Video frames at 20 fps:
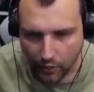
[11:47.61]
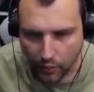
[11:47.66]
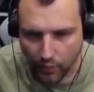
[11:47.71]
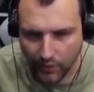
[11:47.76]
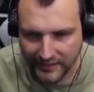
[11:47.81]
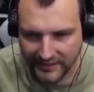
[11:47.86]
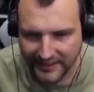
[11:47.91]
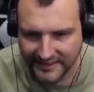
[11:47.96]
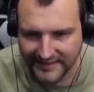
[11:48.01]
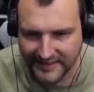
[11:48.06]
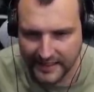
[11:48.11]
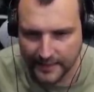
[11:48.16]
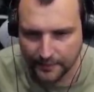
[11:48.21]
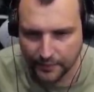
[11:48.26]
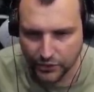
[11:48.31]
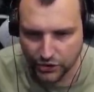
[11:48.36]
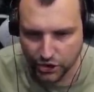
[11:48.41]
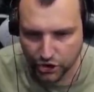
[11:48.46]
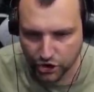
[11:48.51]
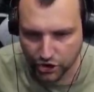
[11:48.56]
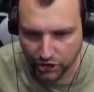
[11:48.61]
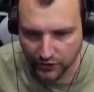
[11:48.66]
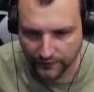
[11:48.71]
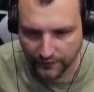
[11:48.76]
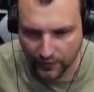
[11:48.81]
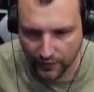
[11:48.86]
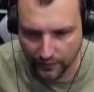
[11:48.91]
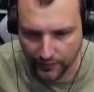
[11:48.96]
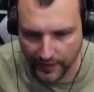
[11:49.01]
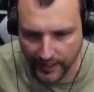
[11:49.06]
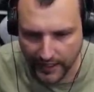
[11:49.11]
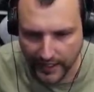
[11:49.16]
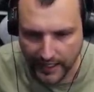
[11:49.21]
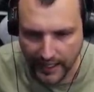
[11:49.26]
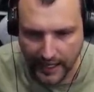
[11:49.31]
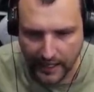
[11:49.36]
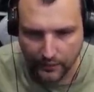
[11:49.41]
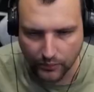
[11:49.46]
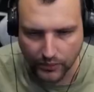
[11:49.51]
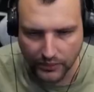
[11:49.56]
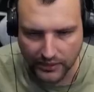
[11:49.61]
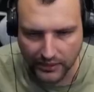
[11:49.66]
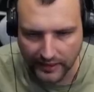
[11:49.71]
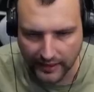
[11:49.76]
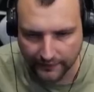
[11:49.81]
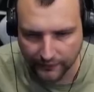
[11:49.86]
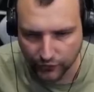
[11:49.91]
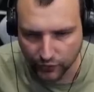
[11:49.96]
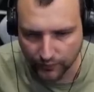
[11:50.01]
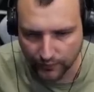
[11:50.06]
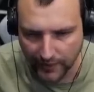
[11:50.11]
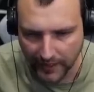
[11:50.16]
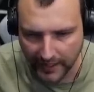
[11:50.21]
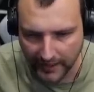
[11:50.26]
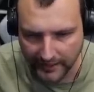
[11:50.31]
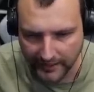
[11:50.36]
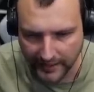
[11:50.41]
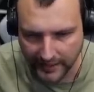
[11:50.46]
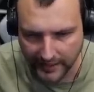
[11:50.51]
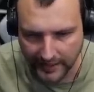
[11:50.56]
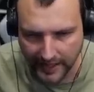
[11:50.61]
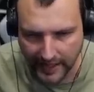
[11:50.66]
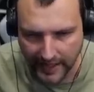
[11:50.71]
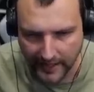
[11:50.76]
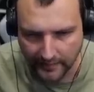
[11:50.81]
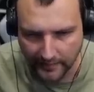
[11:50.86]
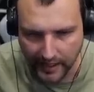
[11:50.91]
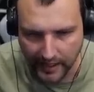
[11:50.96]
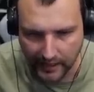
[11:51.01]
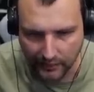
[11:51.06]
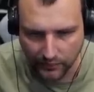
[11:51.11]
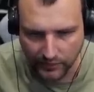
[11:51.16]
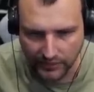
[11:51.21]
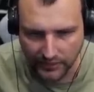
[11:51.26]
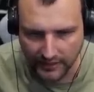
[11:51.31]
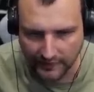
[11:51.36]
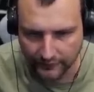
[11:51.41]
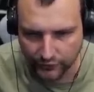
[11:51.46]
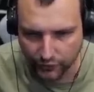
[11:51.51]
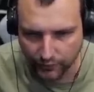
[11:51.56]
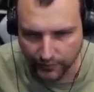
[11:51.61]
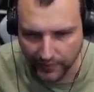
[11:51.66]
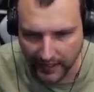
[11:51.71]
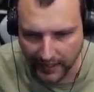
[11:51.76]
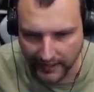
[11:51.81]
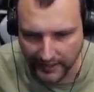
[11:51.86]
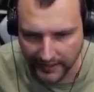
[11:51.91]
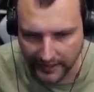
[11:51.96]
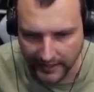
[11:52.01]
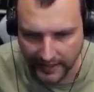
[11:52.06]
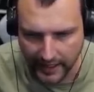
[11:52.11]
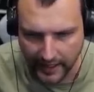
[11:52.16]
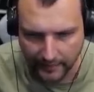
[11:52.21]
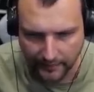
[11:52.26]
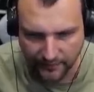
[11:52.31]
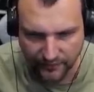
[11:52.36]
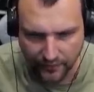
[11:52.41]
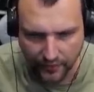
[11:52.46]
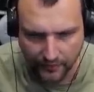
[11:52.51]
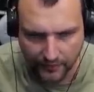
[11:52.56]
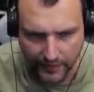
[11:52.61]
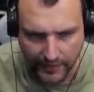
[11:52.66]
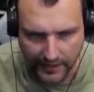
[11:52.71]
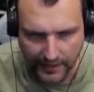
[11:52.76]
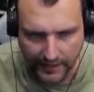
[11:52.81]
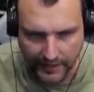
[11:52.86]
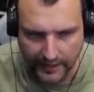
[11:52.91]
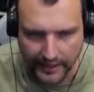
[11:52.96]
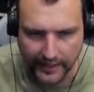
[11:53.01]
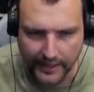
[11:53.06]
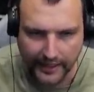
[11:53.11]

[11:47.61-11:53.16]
What is the position from here? I would love to play the game. I would love to play the game from here.